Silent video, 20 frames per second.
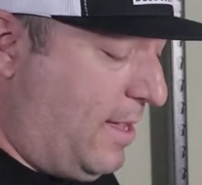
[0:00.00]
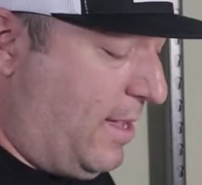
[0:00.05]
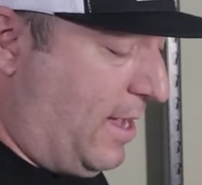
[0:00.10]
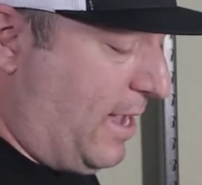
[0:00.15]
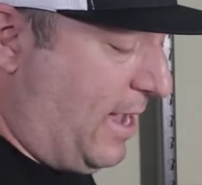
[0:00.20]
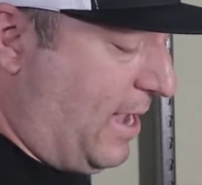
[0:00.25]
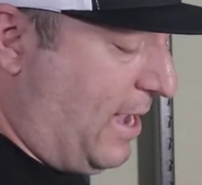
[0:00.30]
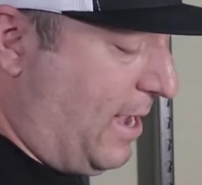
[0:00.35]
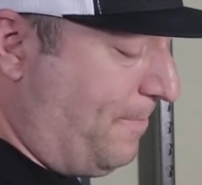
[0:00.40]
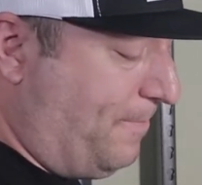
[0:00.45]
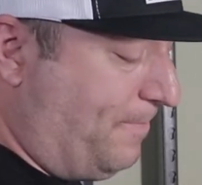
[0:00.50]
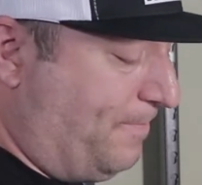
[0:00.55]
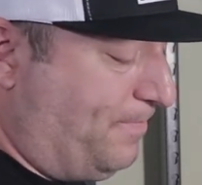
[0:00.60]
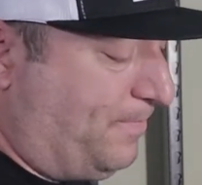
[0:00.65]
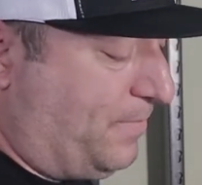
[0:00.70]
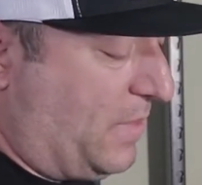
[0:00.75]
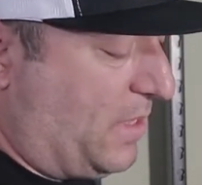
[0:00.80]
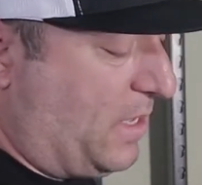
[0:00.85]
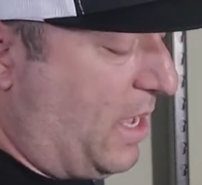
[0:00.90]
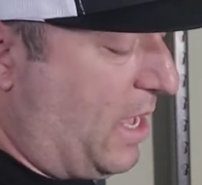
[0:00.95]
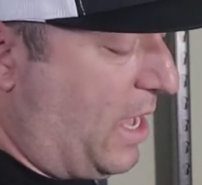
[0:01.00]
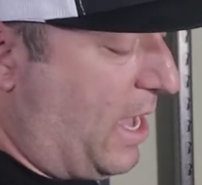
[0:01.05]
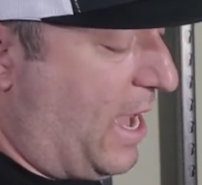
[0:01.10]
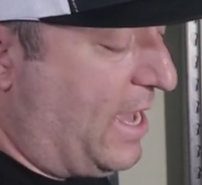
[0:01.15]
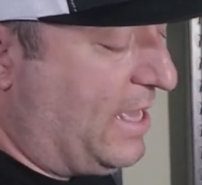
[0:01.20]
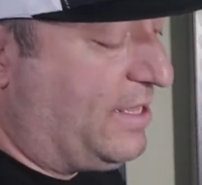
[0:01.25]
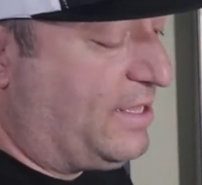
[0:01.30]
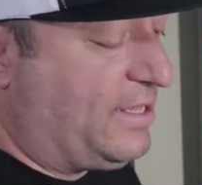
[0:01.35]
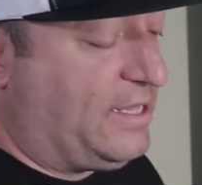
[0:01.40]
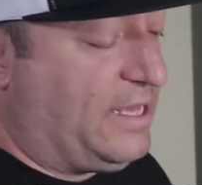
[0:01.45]

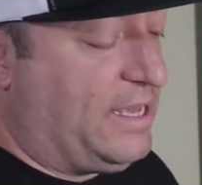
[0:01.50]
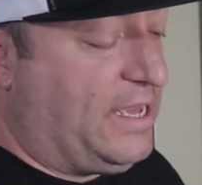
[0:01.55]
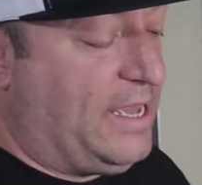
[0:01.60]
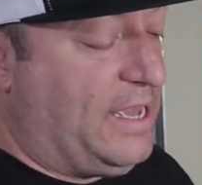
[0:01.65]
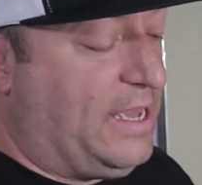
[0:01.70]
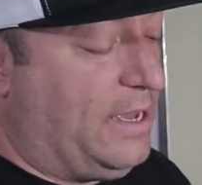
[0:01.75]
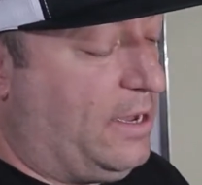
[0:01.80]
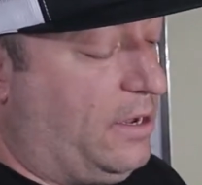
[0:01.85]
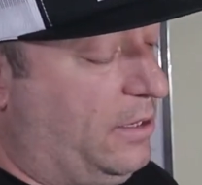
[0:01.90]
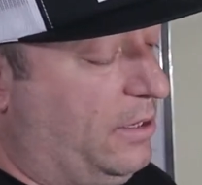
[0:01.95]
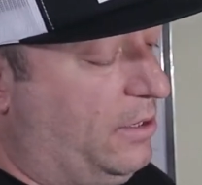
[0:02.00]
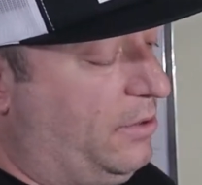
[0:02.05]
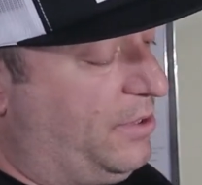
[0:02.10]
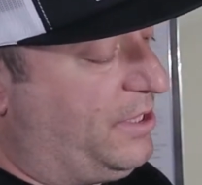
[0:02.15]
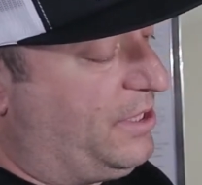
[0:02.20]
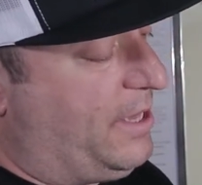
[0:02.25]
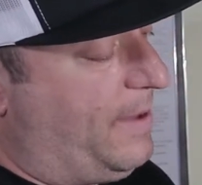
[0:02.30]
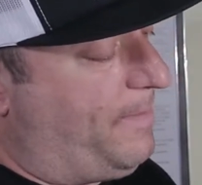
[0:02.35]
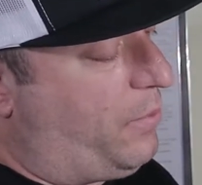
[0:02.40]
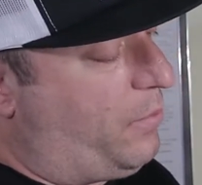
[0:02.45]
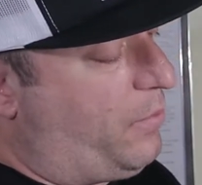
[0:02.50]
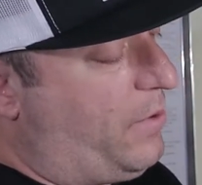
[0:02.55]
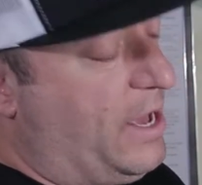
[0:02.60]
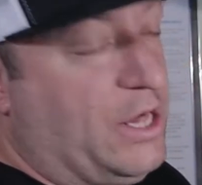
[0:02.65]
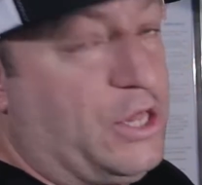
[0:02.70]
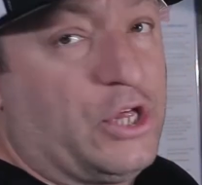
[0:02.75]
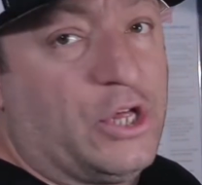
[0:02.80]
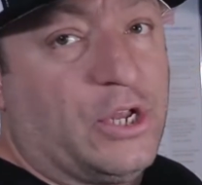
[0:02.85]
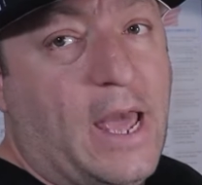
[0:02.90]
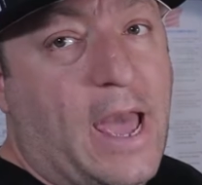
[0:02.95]
I see a little
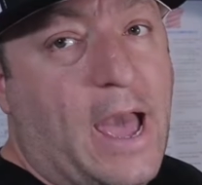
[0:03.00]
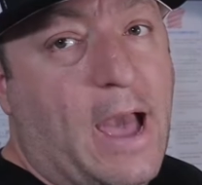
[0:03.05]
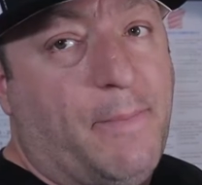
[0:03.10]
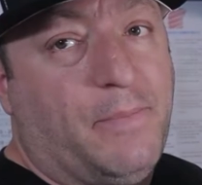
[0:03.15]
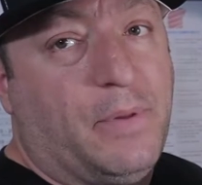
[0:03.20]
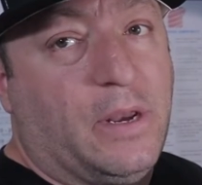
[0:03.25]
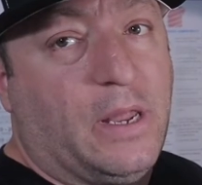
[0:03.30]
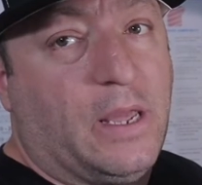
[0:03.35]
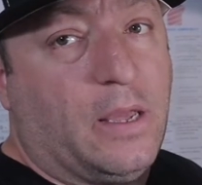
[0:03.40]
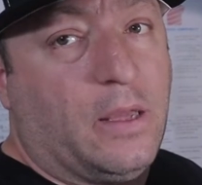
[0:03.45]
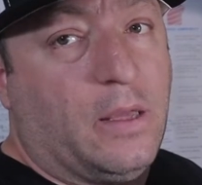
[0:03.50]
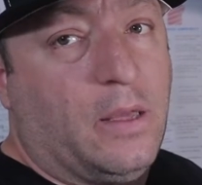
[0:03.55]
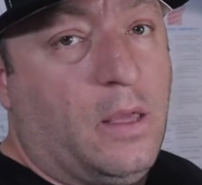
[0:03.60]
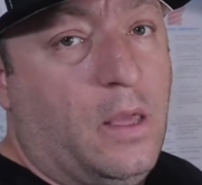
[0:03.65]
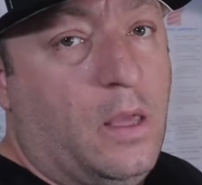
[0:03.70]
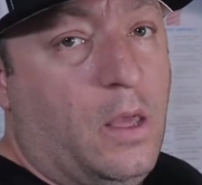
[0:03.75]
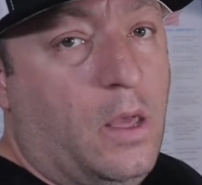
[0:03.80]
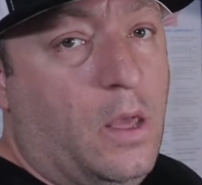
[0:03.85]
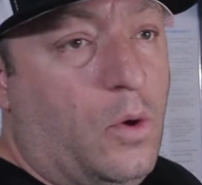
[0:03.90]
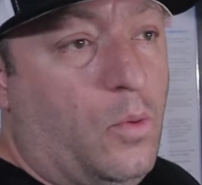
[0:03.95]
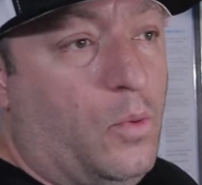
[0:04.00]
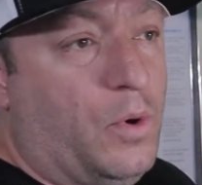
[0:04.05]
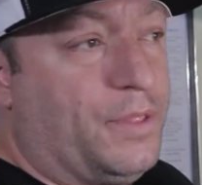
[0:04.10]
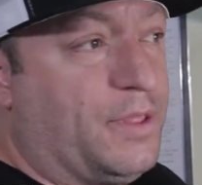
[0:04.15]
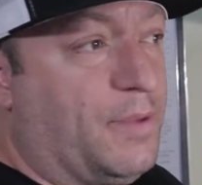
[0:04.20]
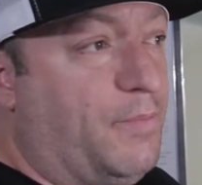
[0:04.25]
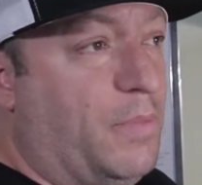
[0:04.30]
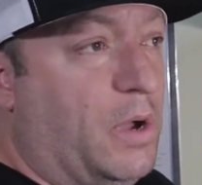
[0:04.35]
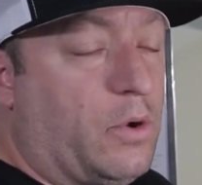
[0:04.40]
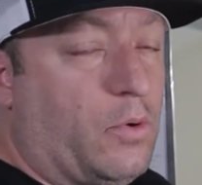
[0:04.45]
separation happening with
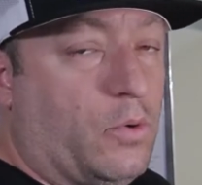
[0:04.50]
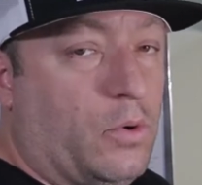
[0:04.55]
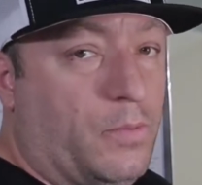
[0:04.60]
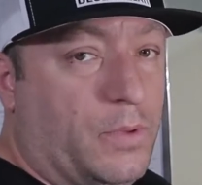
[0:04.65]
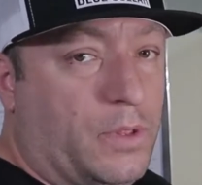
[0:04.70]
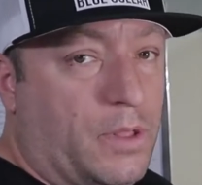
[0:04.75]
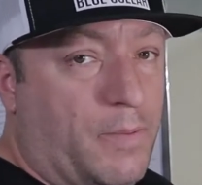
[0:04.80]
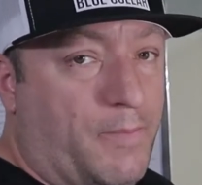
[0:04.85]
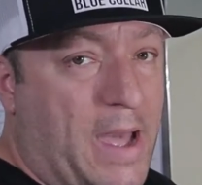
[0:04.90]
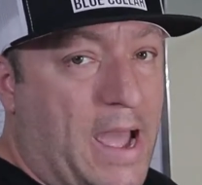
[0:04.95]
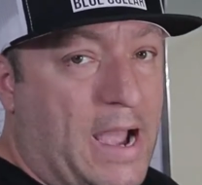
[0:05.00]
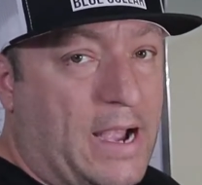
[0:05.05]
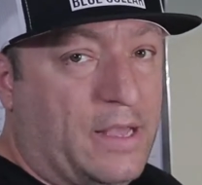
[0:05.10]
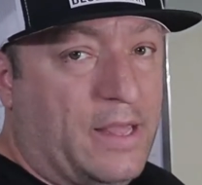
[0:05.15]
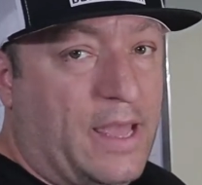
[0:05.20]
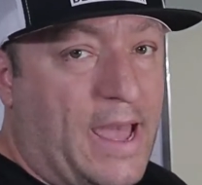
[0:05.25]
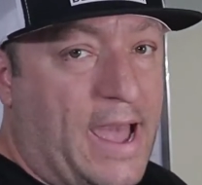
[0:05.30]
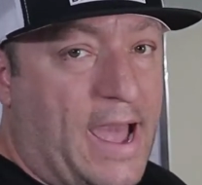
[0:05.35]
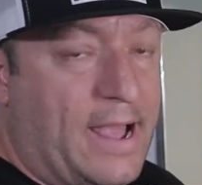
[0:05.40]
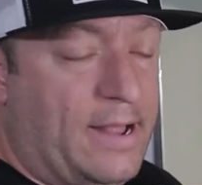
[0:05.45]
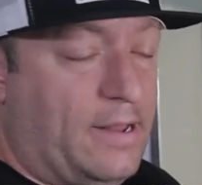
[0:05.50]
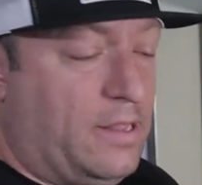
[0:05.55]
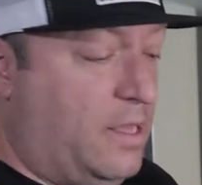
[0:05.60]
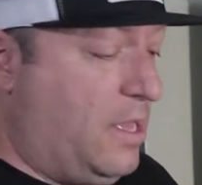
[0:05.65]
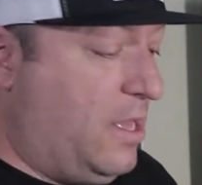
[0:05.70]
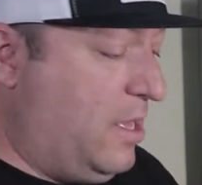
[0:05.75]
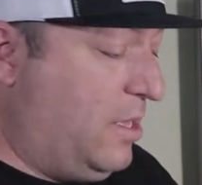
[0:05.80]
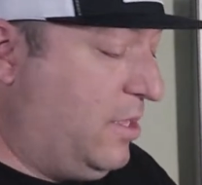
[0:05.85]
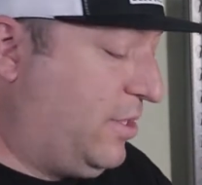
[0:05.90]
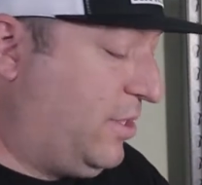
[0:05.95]
the buckram in the back of the hat.
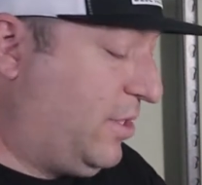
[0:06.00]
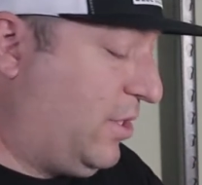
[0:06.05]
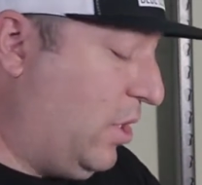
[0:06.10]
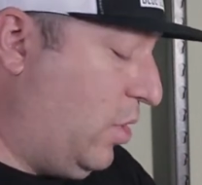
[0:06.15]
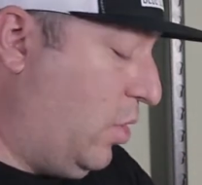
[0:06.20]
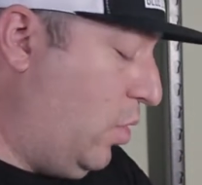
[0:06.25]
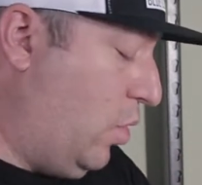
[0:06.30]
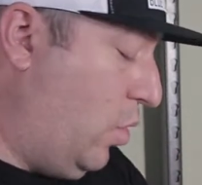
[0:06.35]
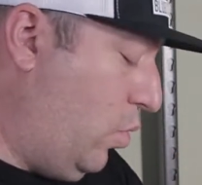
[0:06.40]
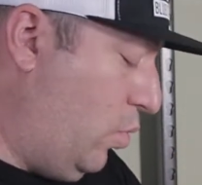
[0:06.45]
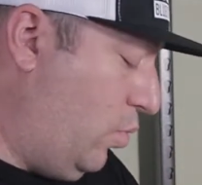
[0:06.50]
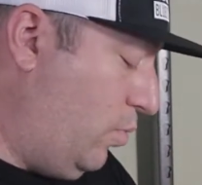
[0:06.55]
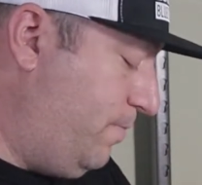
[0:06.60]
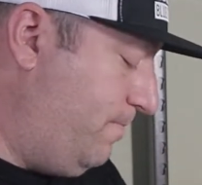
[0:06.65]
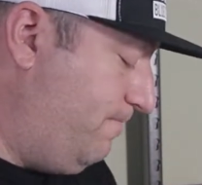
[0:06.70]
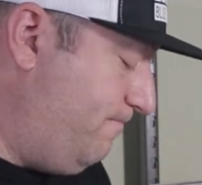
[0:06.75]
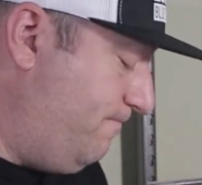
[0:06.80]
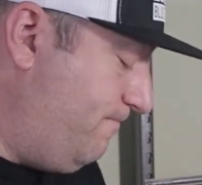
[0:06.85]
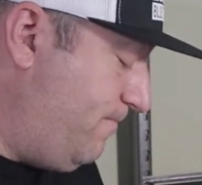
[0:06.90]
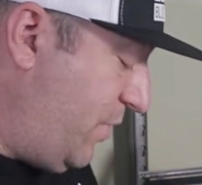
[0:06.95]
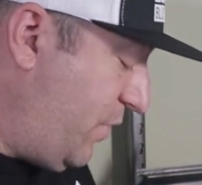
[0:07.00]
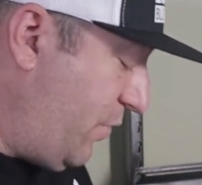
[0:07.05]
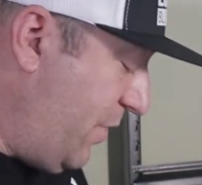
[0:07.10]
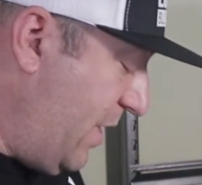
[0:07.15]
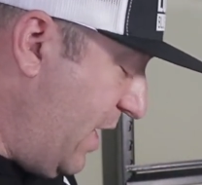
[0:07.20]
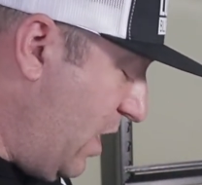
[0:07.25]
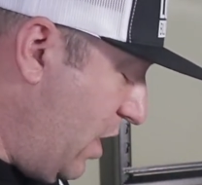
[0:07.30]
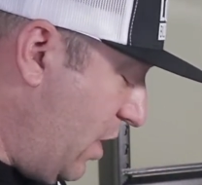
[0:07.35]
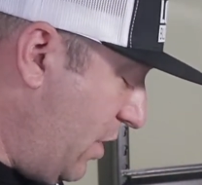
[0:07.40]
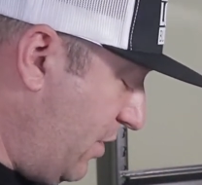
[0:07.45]
So
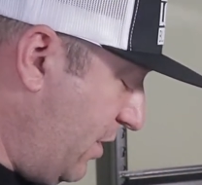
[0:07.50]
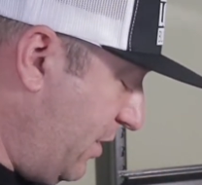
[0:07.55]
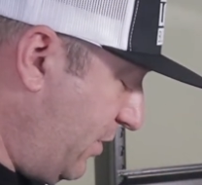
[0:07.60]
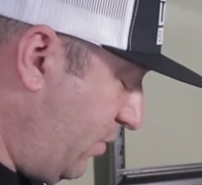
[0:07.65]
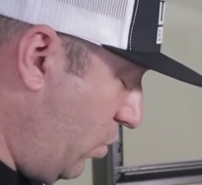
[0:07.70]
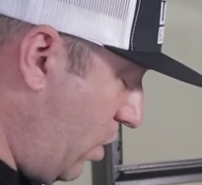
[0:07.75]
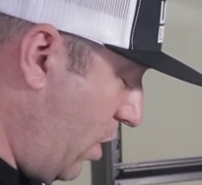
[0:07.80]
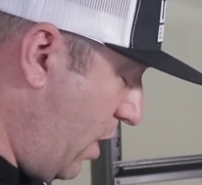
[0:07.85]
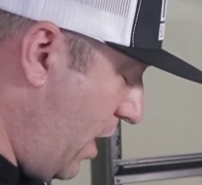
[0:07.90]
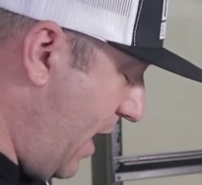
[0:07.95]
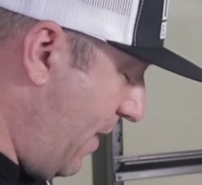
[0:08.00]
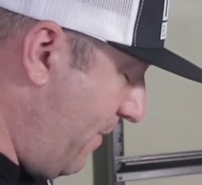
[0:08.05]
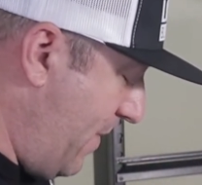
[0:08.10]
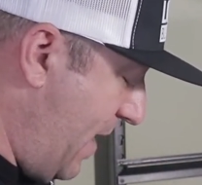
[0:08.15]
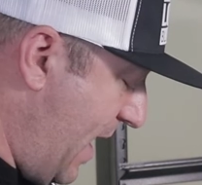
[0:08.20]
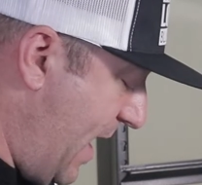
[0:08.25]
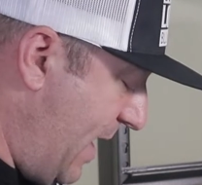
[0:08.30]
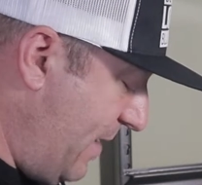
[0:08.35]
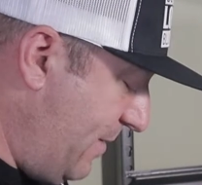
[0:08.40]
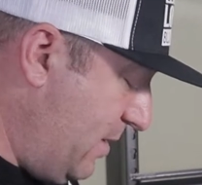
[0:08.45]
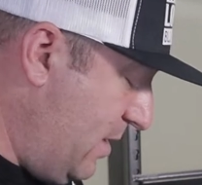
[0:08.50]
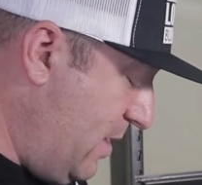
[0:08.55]
300 is where I'm at.